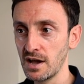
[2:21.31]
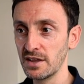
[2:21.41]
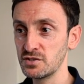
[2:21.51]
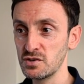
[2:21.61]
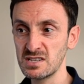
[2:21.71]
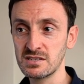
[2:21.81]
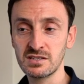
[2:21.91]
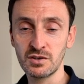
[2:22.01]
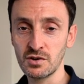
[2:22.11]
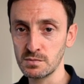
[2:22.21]
And it's usually
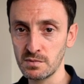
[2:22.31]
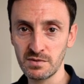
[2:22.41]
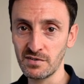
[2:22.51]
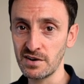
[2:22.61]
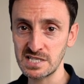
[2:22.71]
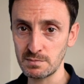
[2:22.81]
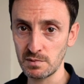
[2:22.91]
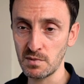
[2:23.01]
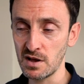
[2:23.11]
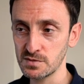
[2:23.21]
secured with a very
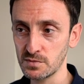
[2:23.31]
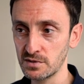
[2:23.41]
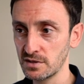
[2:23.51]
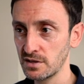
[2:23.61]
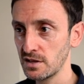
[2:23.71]
simple password.